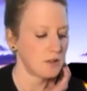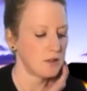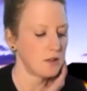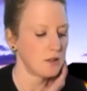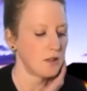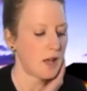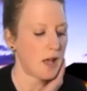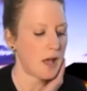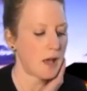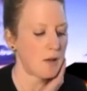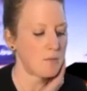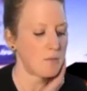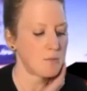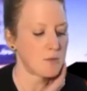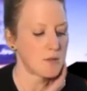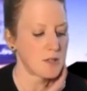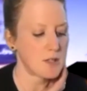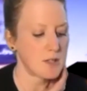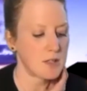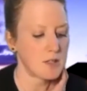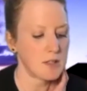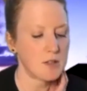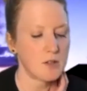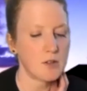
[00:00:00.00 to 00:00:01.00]

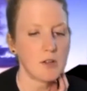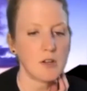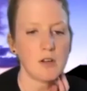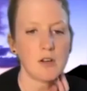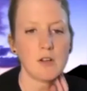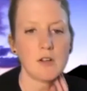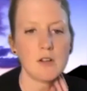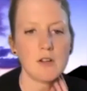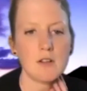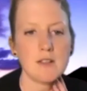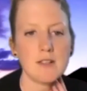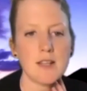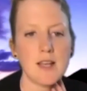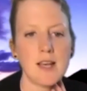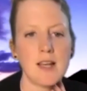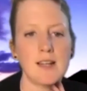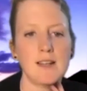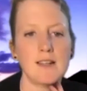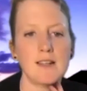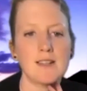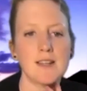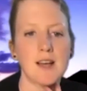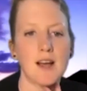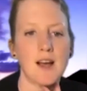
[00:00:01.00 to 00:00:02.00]
Emptying your lungs
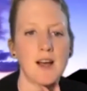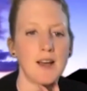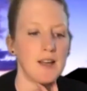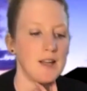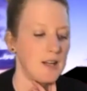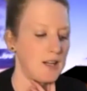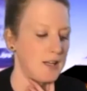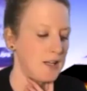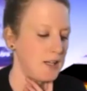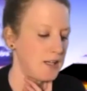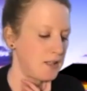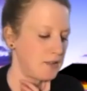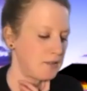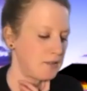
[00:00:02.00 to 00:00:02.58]
entirely.